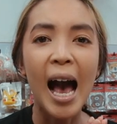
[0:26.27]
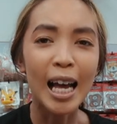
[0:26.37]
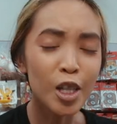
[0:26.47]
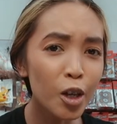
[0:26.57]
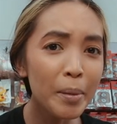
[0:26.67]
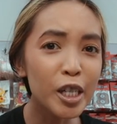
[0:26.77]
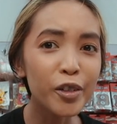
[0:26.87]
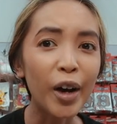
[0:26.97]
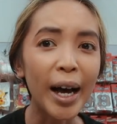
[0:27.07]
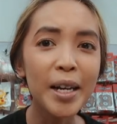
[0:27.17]
had so much
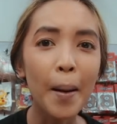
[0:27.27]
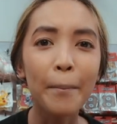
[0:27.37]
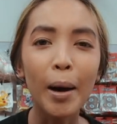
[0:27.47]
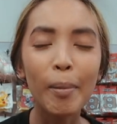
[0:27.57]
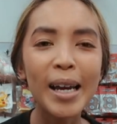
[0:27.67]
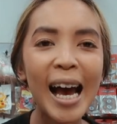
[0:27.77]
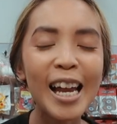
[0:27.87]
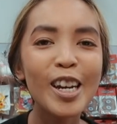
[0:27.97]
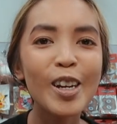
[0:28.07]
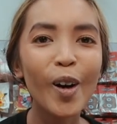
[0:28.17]
fun but we
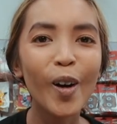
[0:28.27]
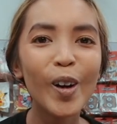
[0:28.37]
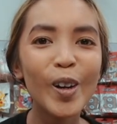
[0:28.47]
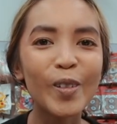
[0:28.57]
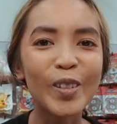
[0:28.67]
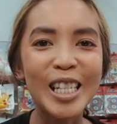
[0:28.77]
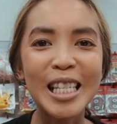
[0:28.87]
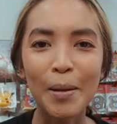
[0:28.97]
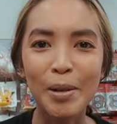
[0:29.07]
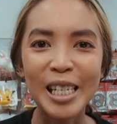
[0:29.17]
had no
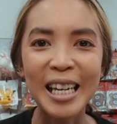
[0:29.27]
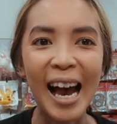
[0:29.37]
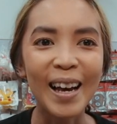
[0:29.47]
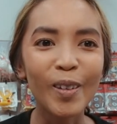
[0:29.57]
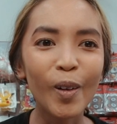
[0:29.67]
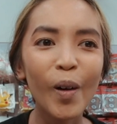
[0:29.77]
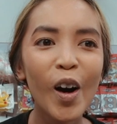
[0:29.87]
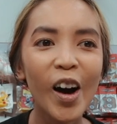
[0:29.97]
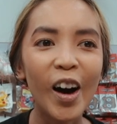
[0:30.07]
reception at all